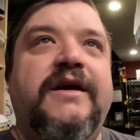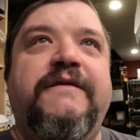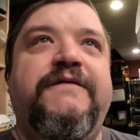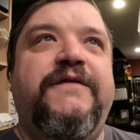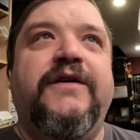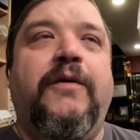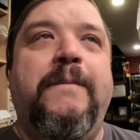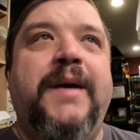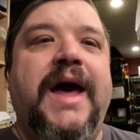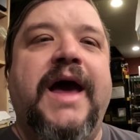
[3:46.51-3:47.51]
fill
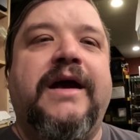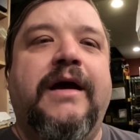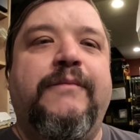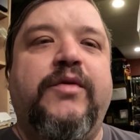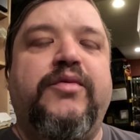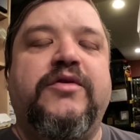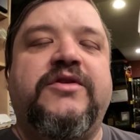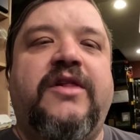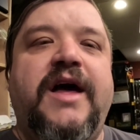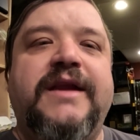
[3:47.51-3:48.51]
back up with
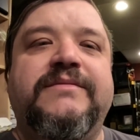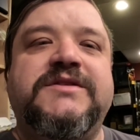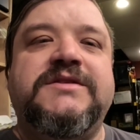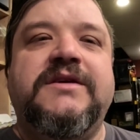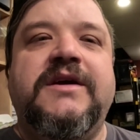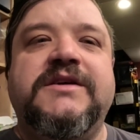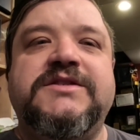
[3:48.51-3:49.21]
personal items.